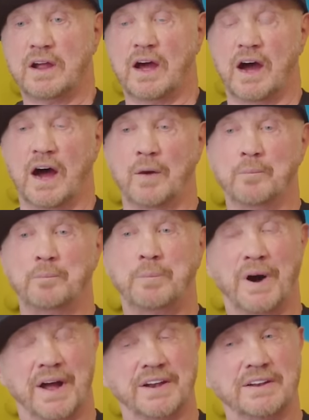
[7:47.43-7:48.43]
um,
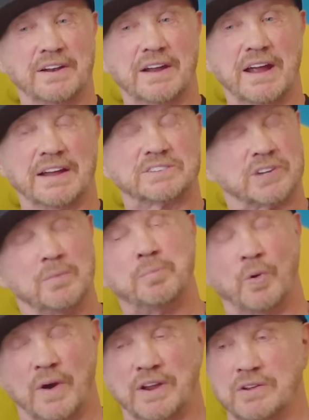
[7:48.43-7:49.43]
but at some
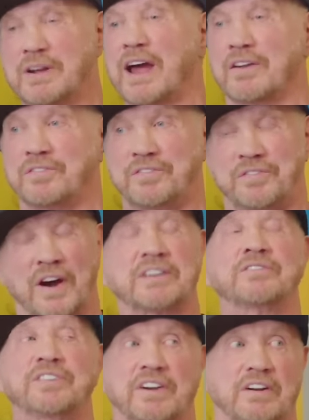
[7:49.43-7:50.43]
point you gotta
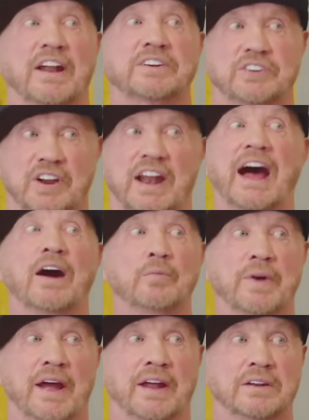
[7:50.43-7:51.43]
fucking figure that shit out,
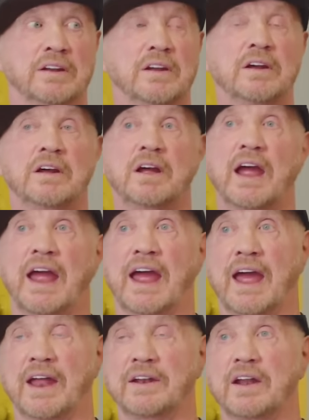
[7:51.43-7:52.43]
man. Exactly.
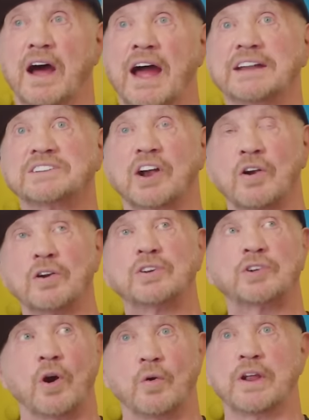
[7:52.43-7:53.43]
And I'd
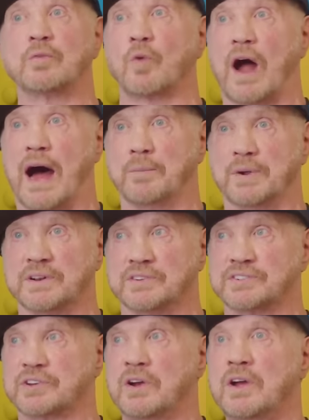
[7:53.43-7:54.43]
heard Tony
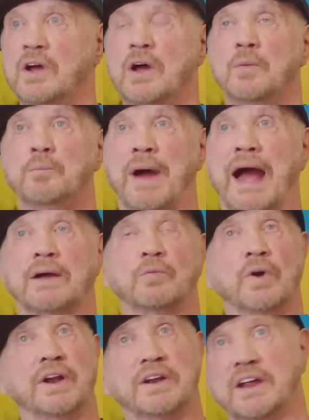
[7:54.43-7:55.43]
Robbins back
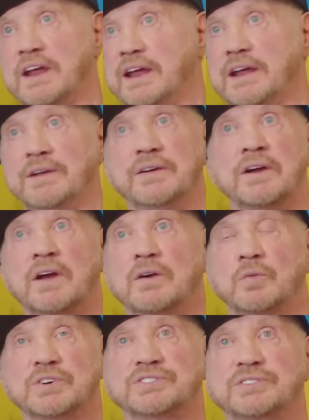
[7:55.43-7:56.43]
when he
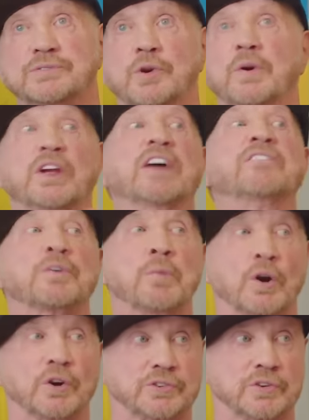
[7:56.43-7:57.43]
was doing
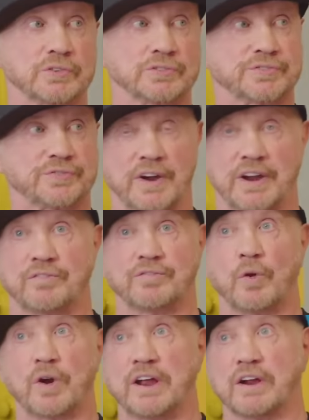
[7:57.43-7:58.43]
infomercials, friggin'
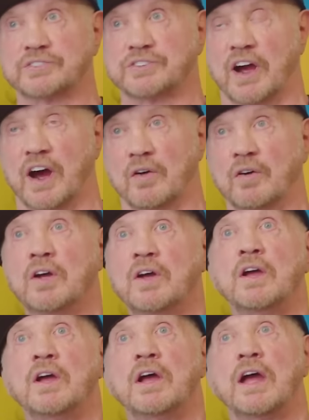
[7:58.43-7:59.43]
40 years ago,
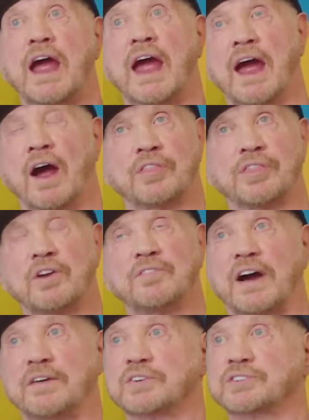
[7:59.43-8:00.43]
wow, or
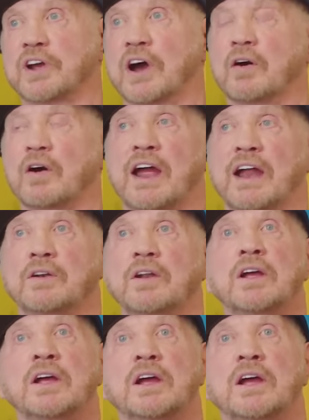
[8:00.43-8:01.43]
35 years ago, and
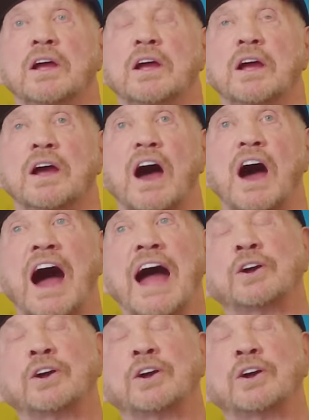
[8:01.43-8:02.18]
I